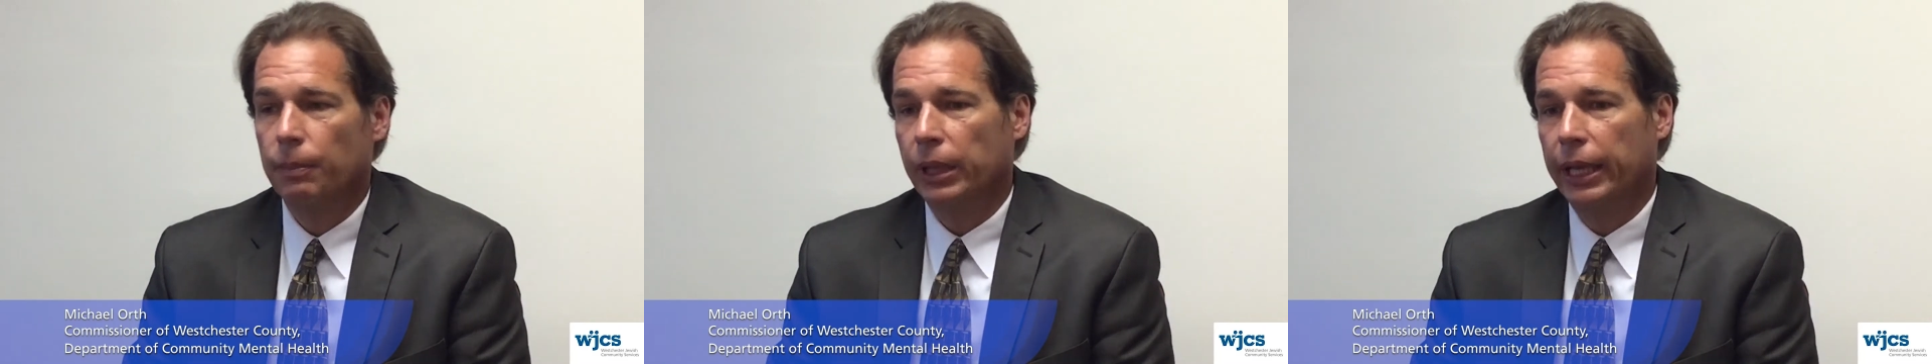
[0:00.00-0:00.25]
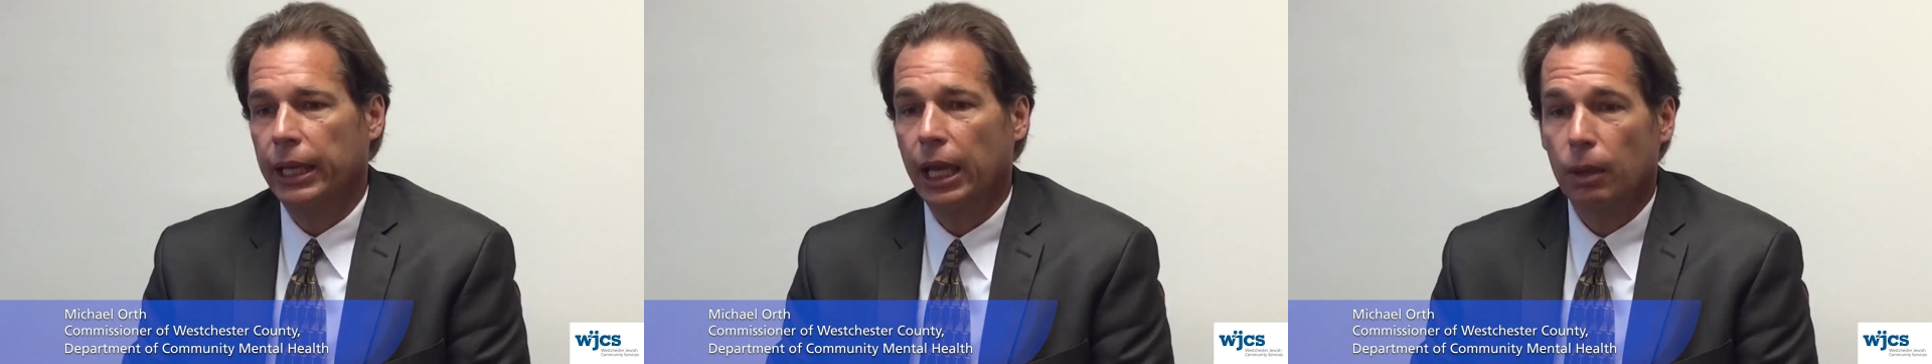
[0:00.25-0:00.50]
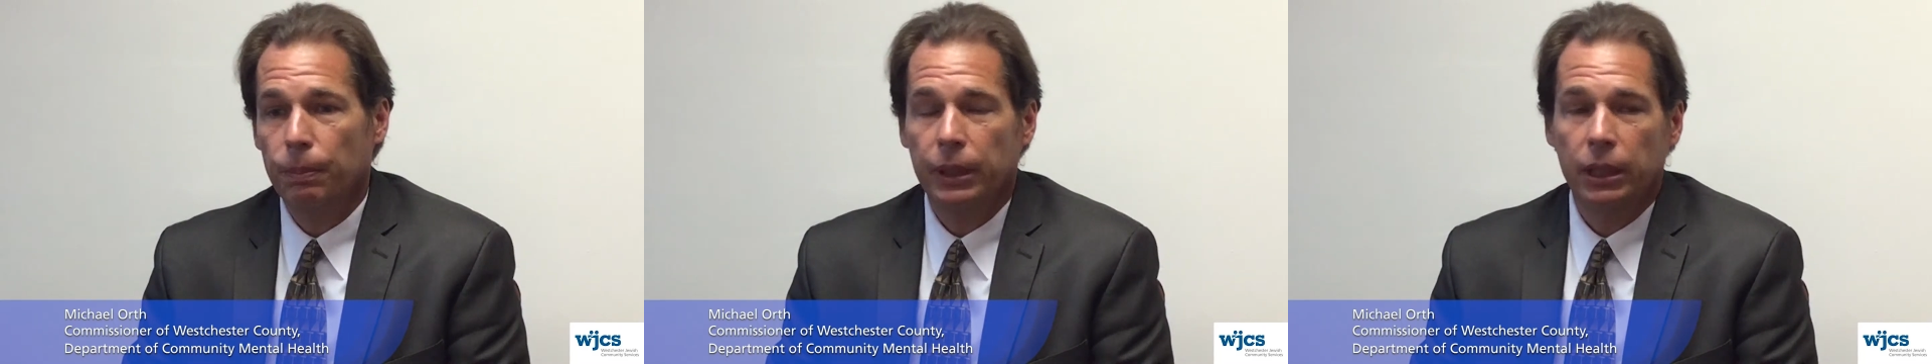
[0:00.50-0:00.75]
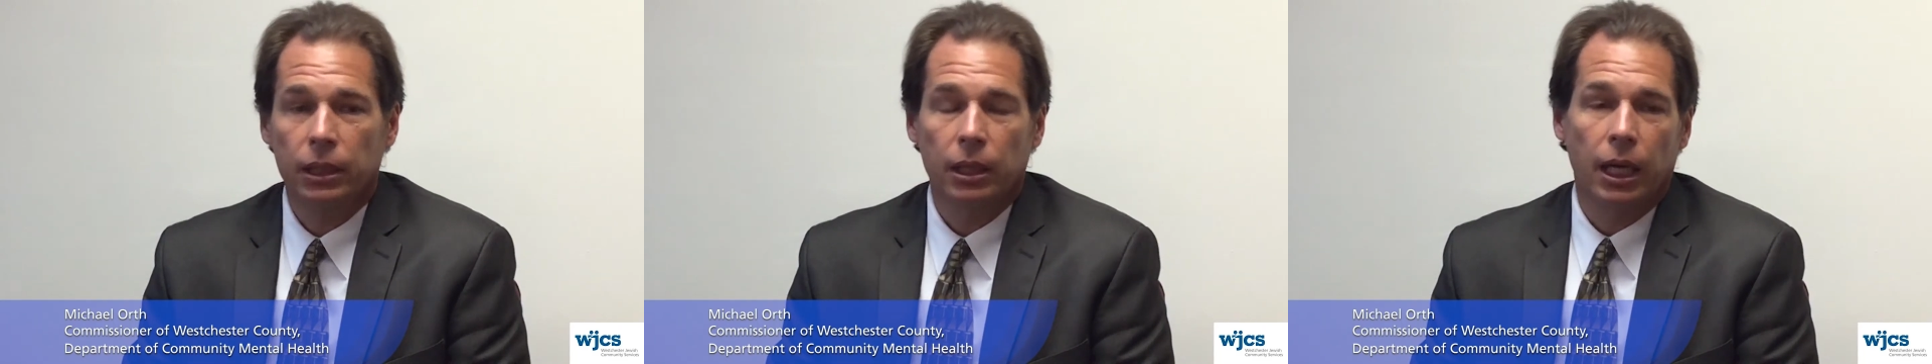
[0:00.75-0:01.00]
like
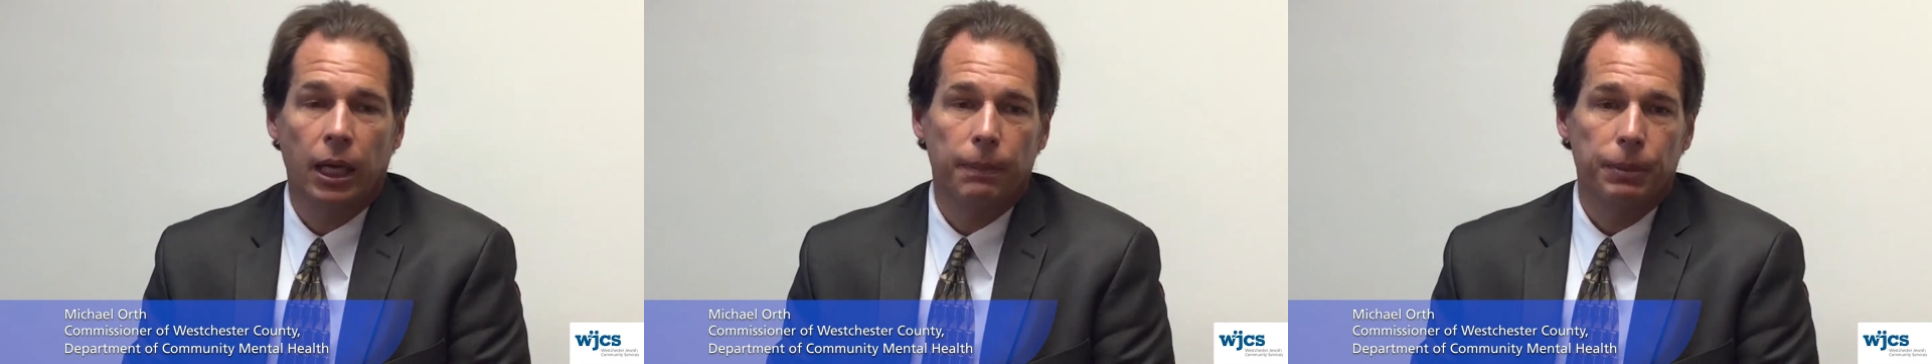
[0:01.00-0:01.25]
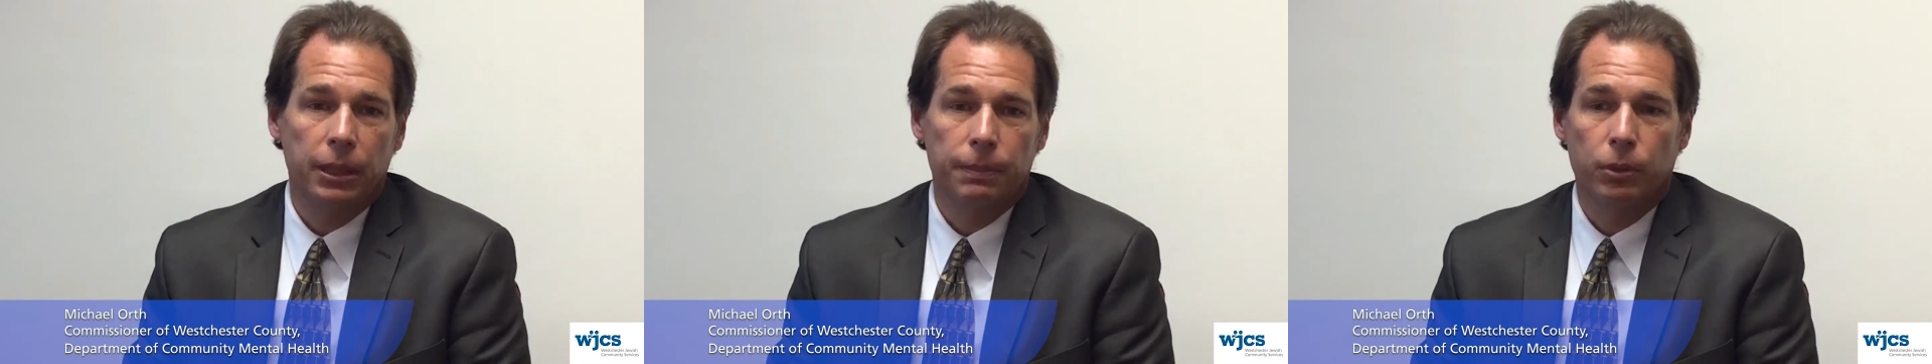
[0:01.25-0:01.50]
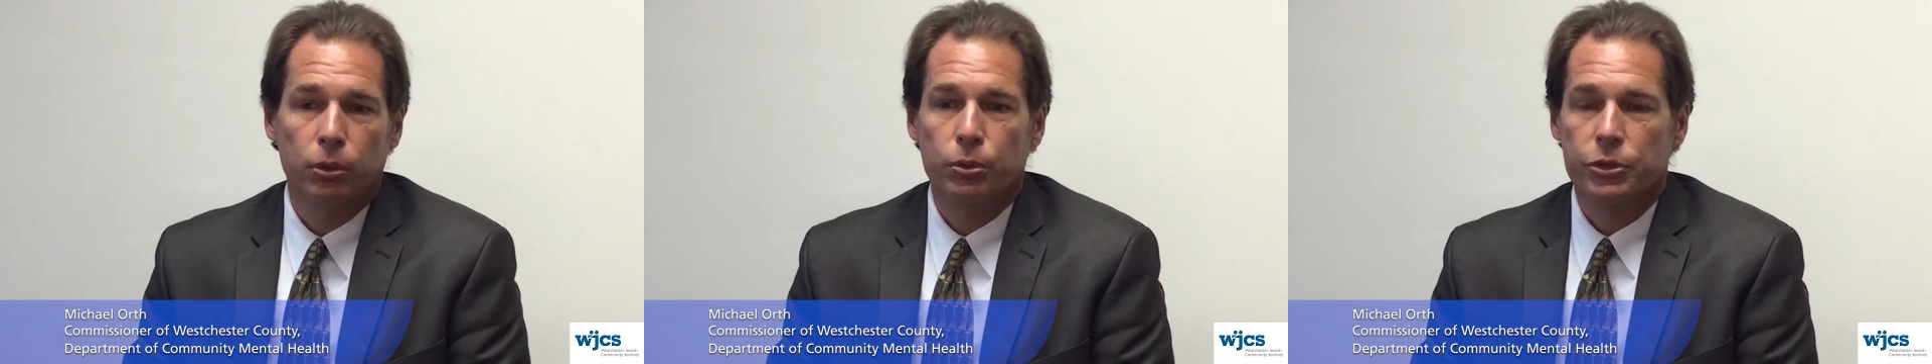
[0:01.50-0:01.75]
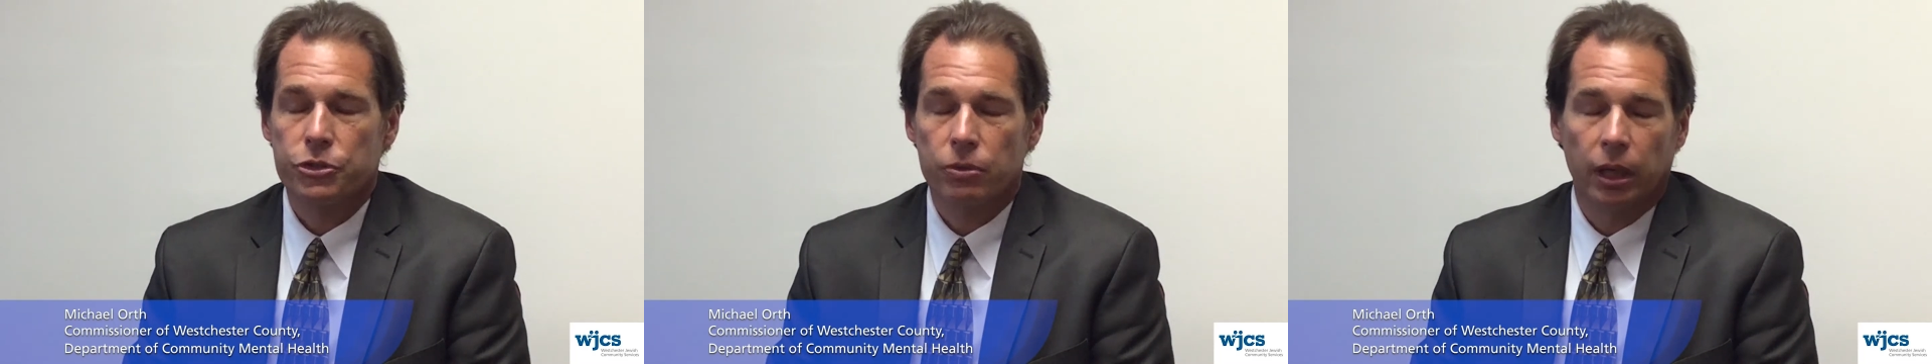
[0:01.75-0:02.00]
helping people who
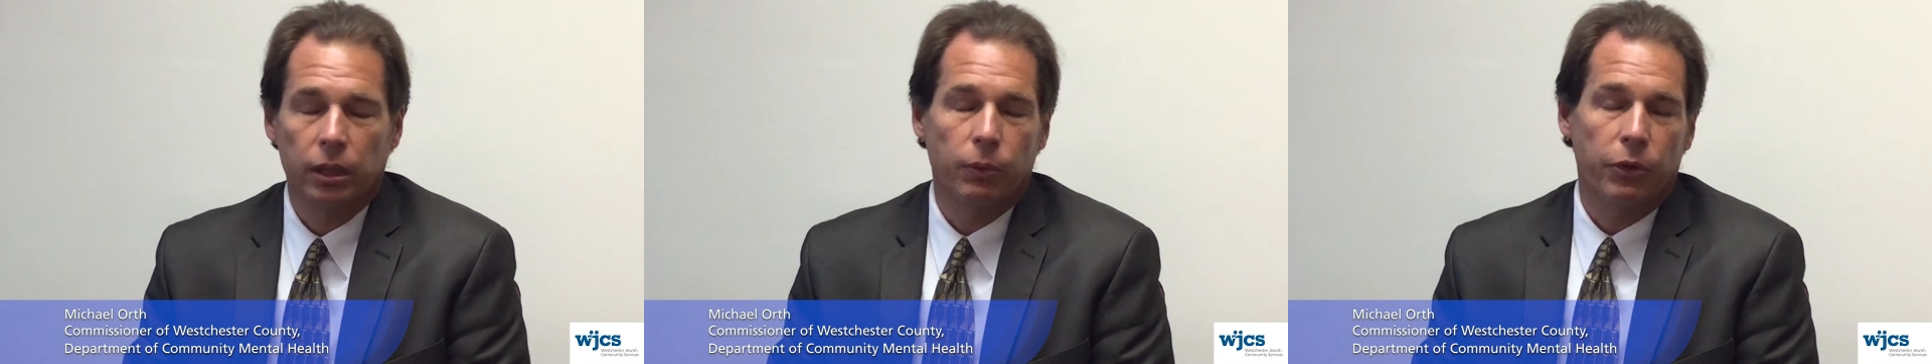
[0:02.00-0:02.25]
are struggling